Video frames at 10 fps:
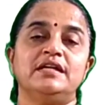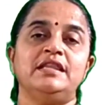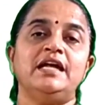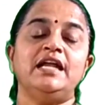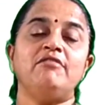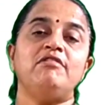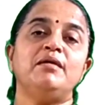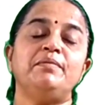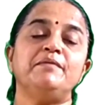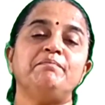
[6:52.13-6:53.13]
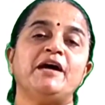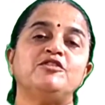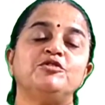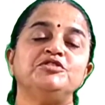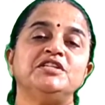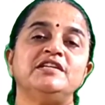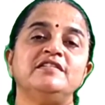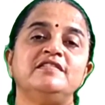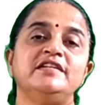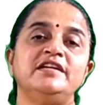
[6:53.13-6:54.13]
They developed a
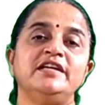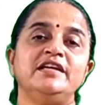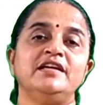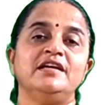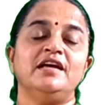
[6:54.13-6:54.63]
pathogenicity,